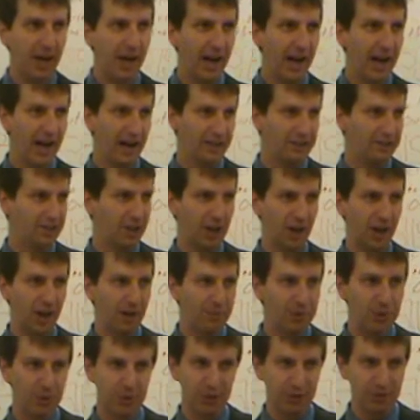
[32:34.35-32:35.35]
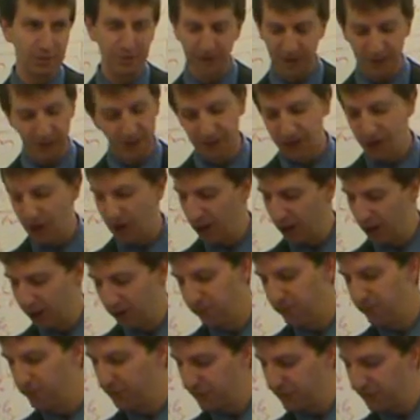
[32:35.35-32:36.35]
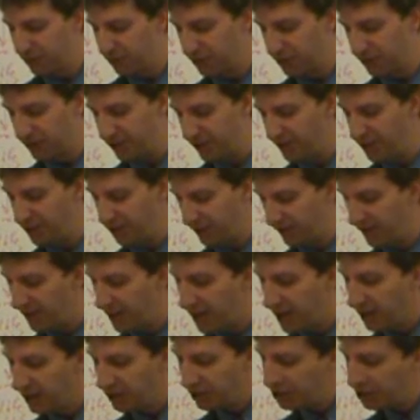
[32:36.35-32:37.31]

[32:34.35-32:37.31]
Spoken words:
And I'm sure she'd be really interested to hear it.